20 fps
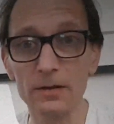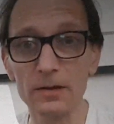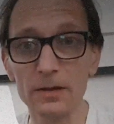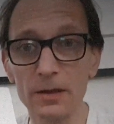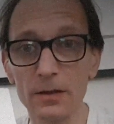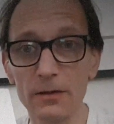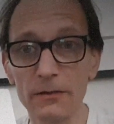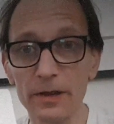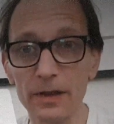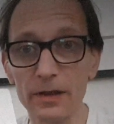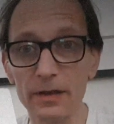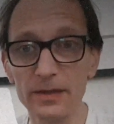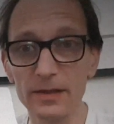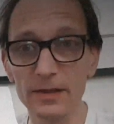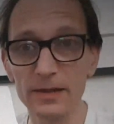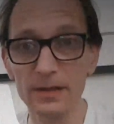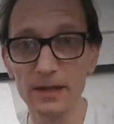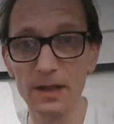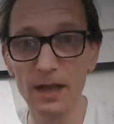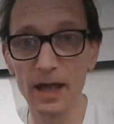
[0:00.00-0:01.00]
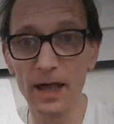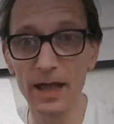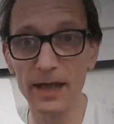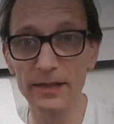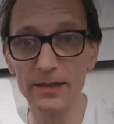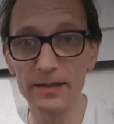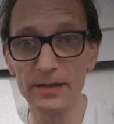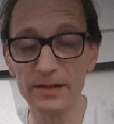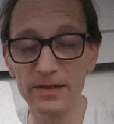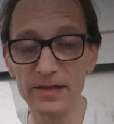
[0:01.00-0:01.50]
So there is a
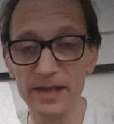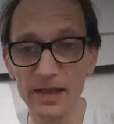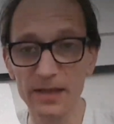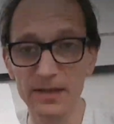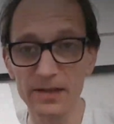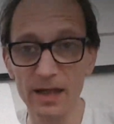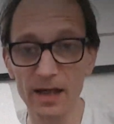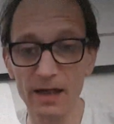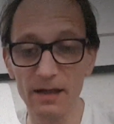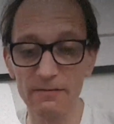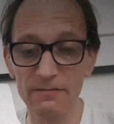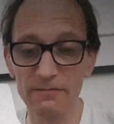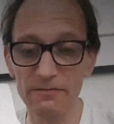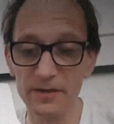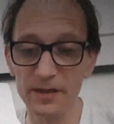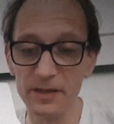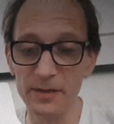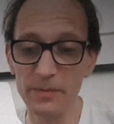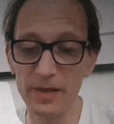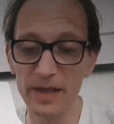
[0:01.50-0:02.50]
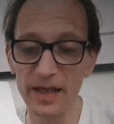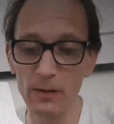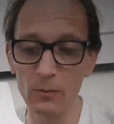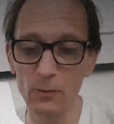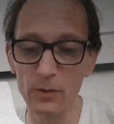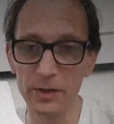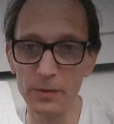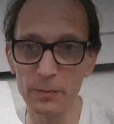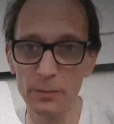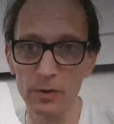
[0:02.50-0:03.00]
slight tactile feedback
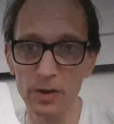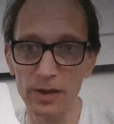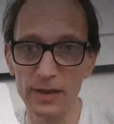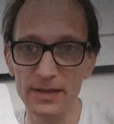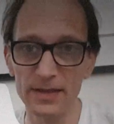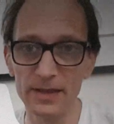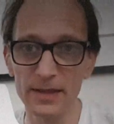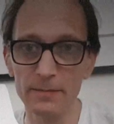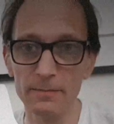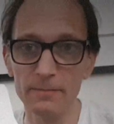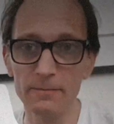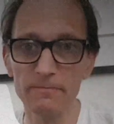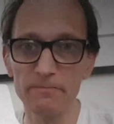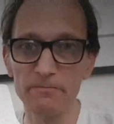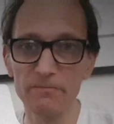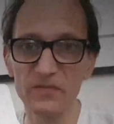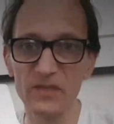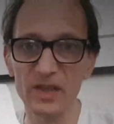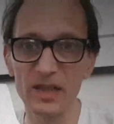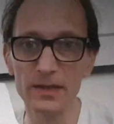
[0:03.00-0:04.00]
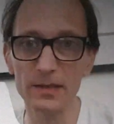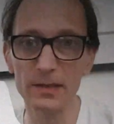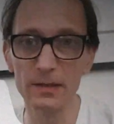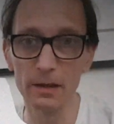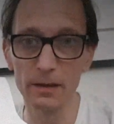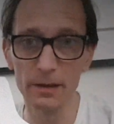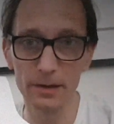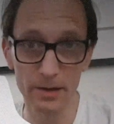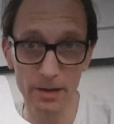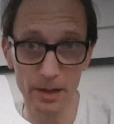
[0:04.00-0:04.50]
when you press it. It's
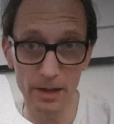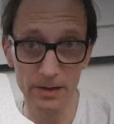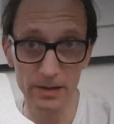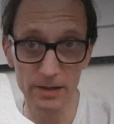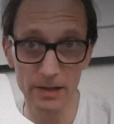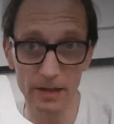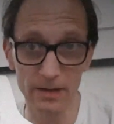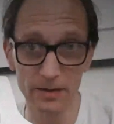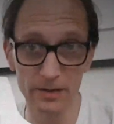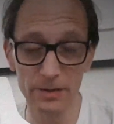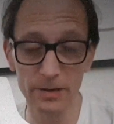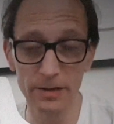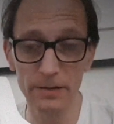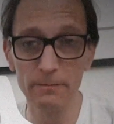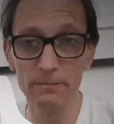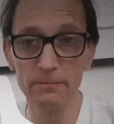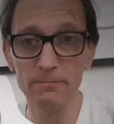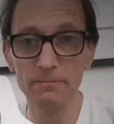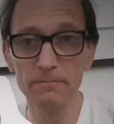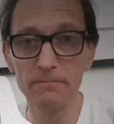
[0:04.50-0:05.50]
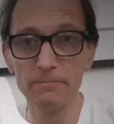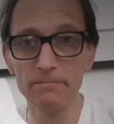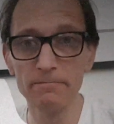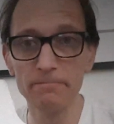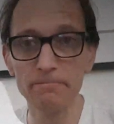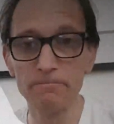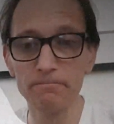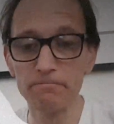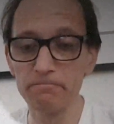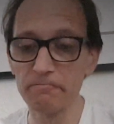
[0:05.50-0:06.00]
not a touch sensor.
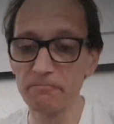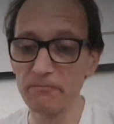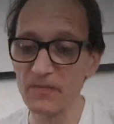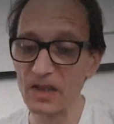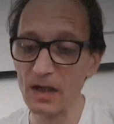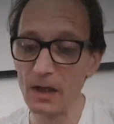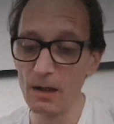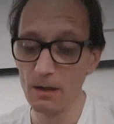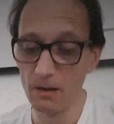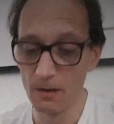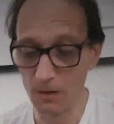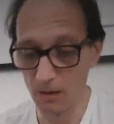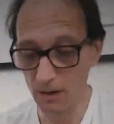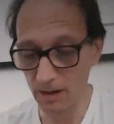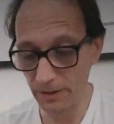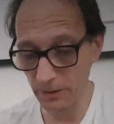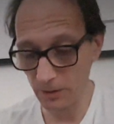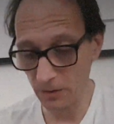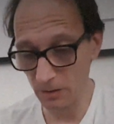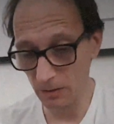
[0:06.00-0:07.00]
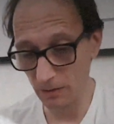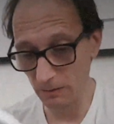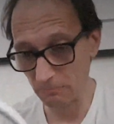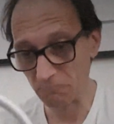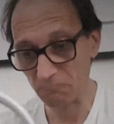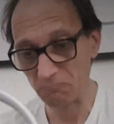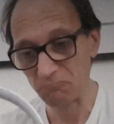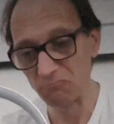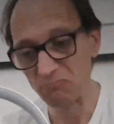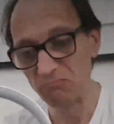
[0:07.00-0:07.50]
All in all,
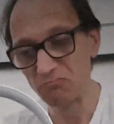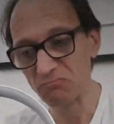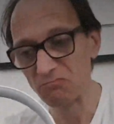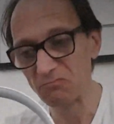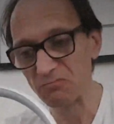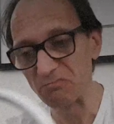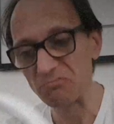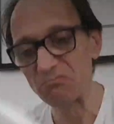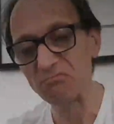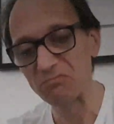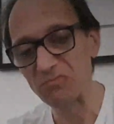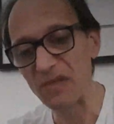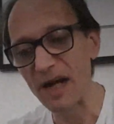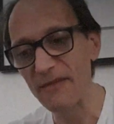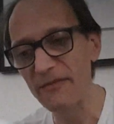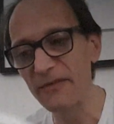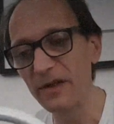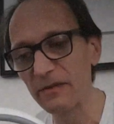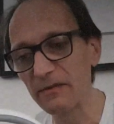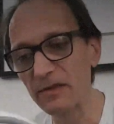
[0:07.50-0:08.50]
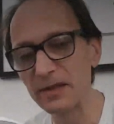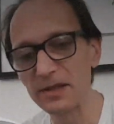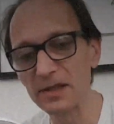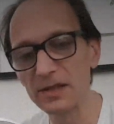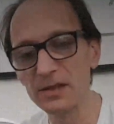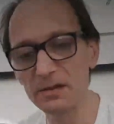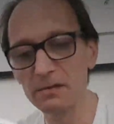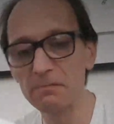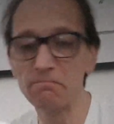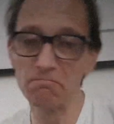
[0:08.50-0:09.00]
I think this
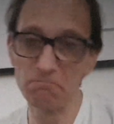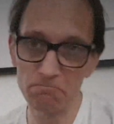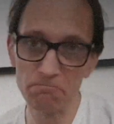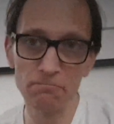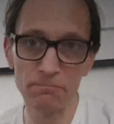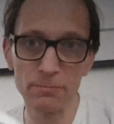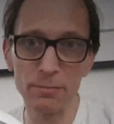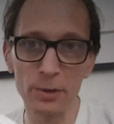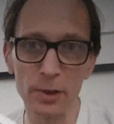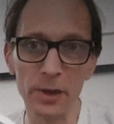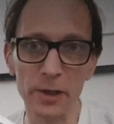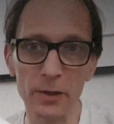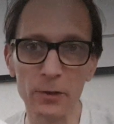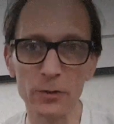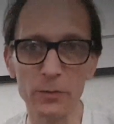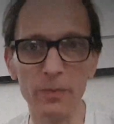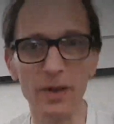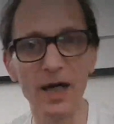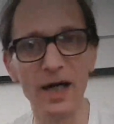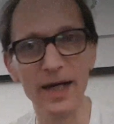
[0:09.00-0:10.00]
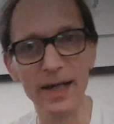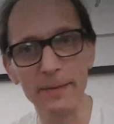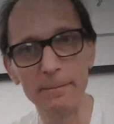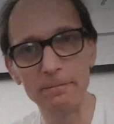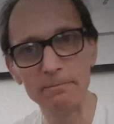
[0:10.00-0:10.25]
is pretty good buy.